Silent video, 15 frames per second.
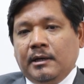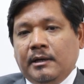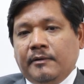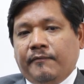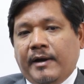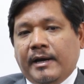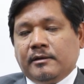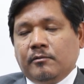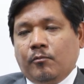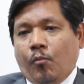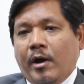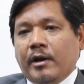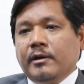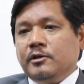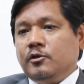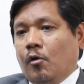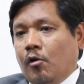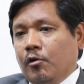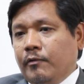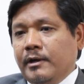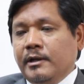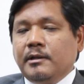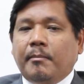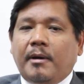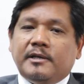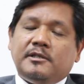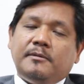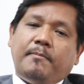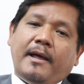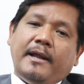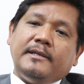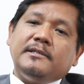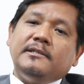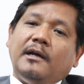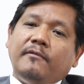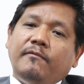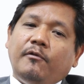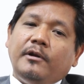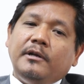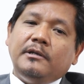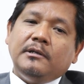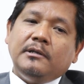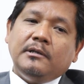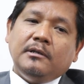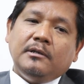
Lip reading: In fact, one is already, the master plan is done for it.